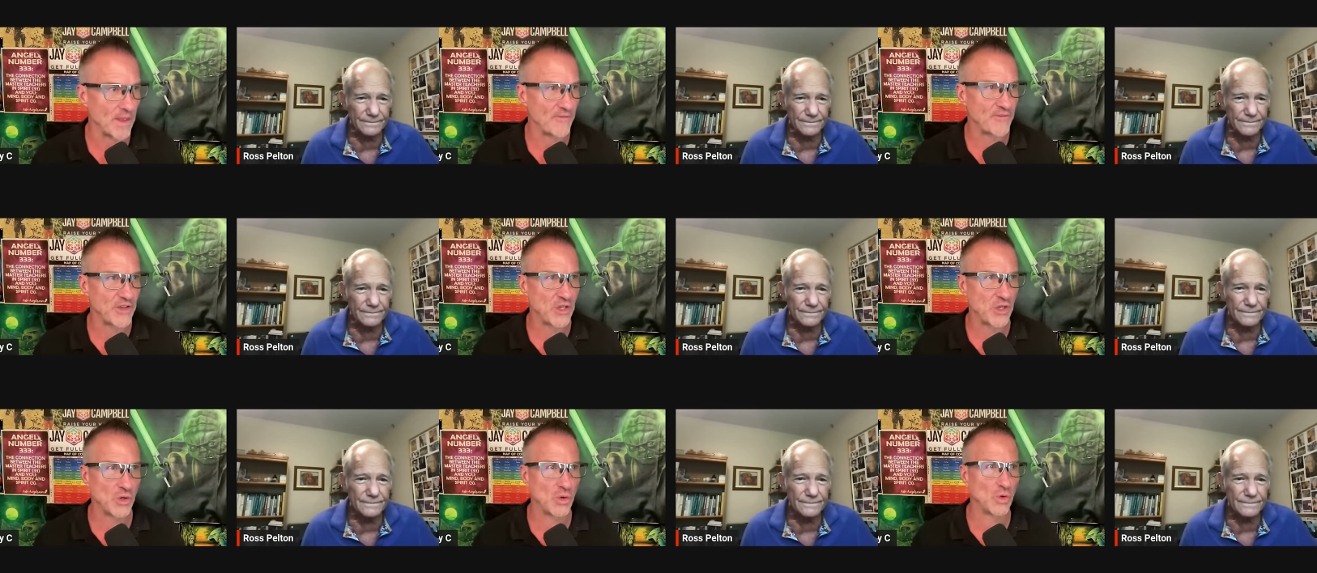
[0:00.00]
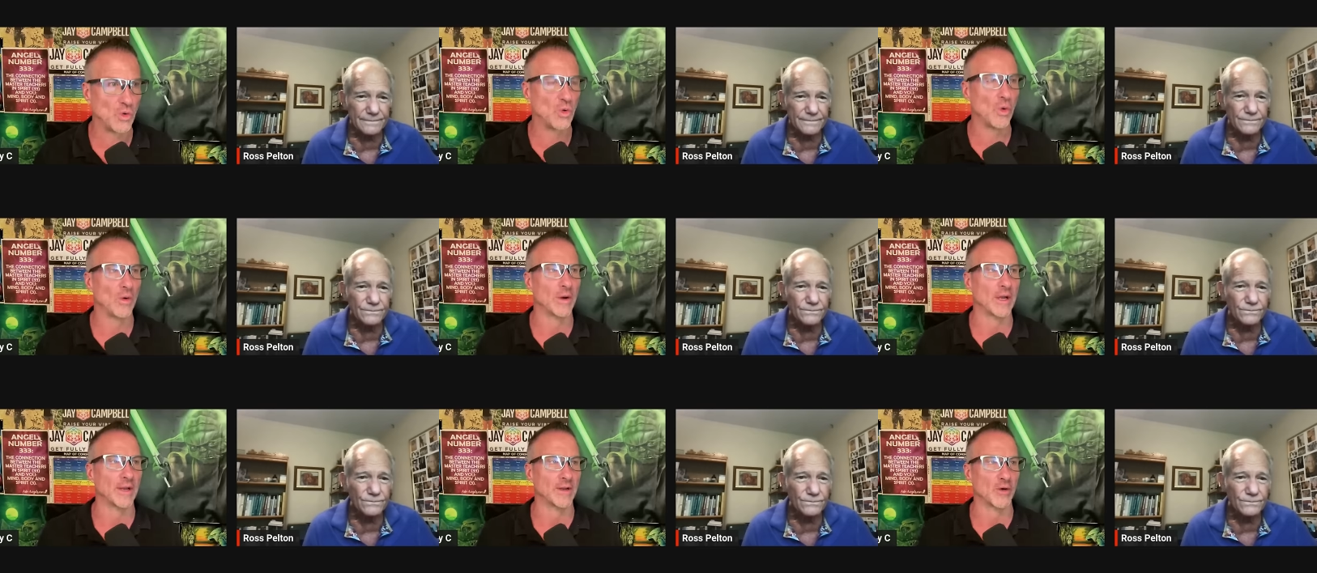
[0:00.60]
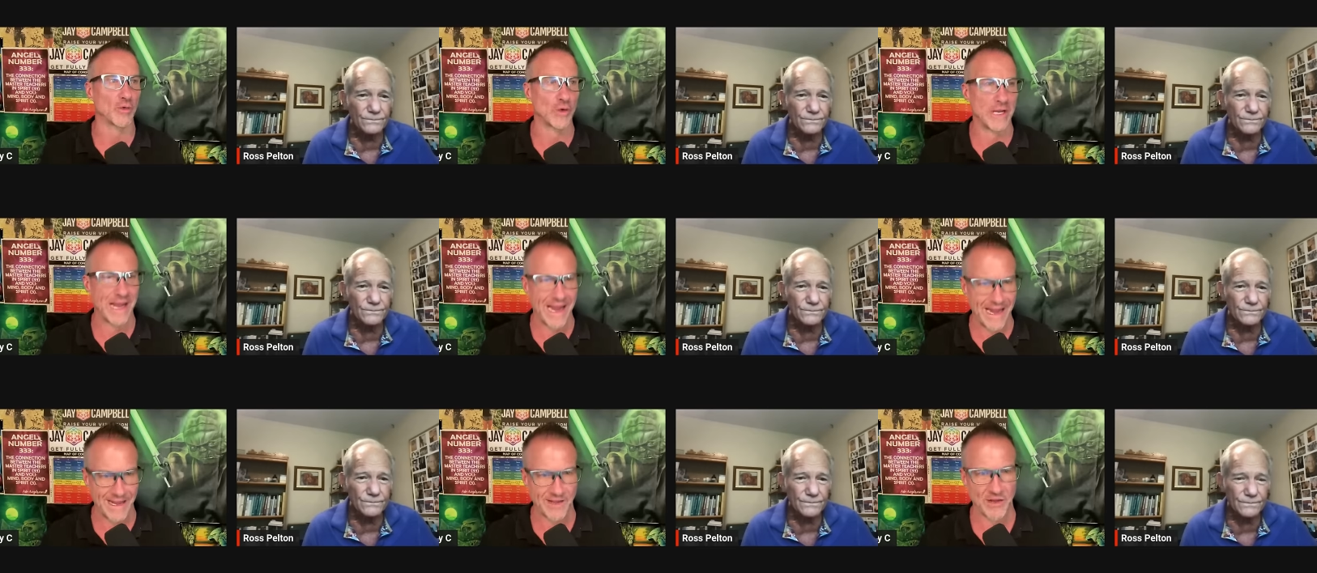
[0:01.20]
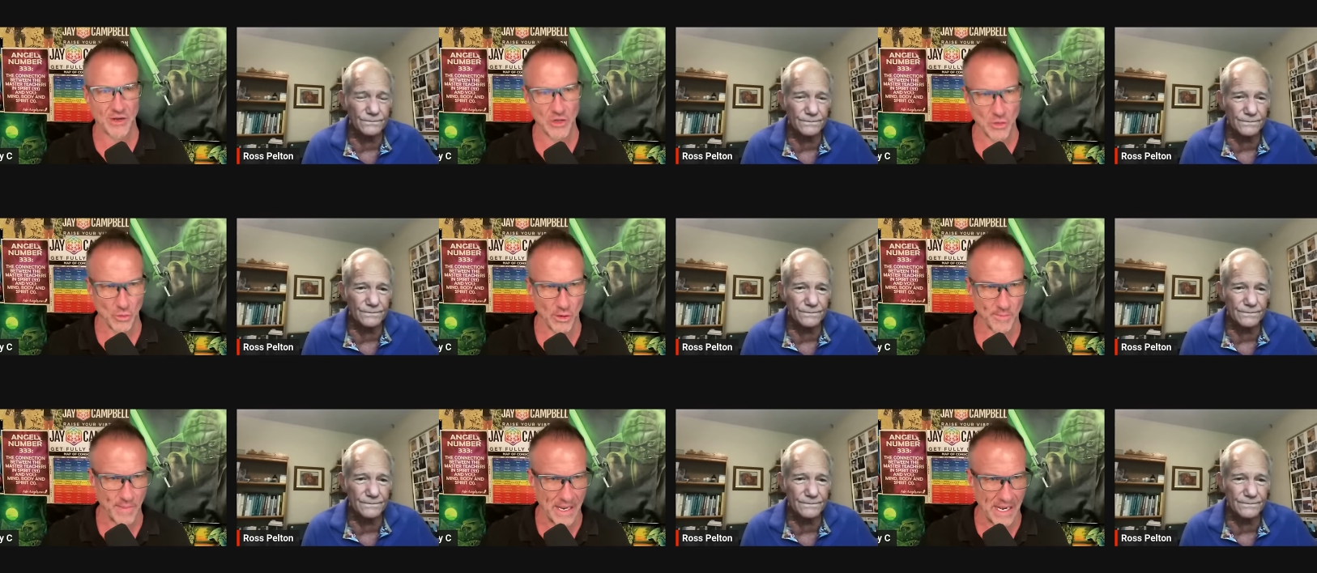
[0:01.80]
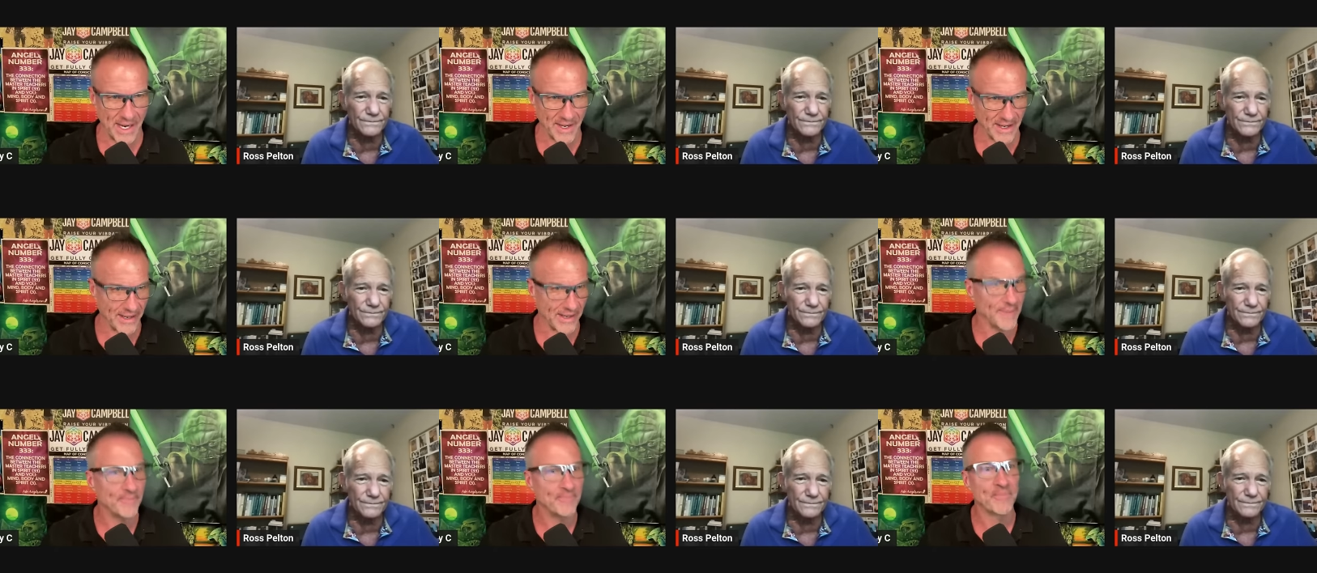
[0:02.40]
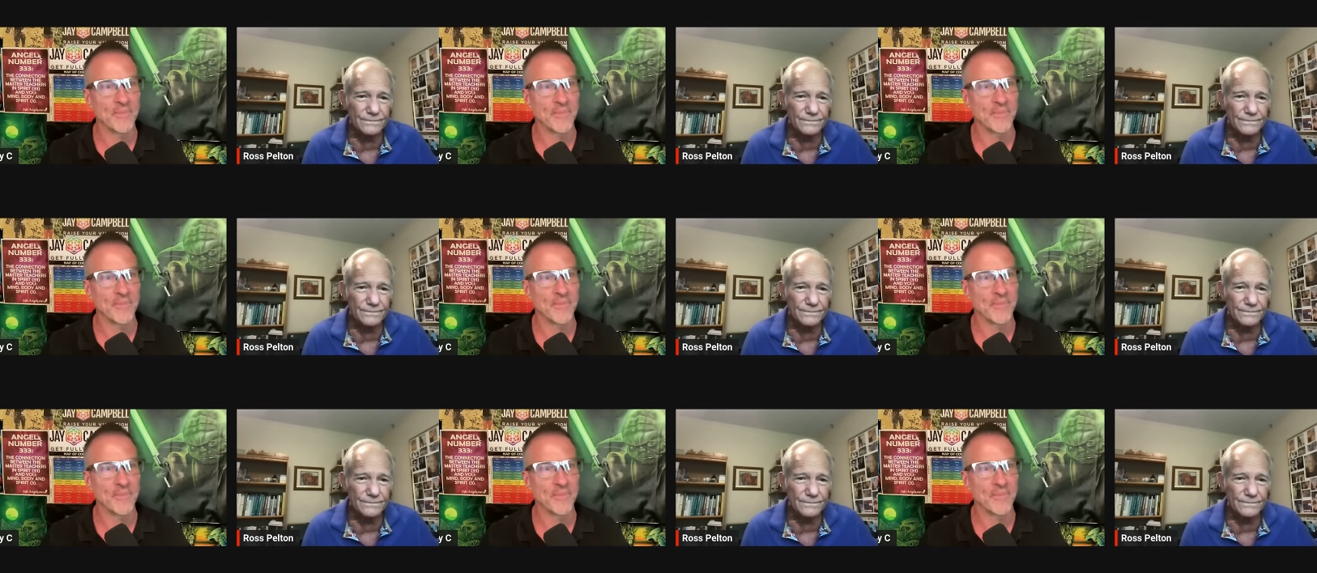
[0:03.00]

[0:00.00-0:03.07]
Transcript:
Speaker 1: If you can create your body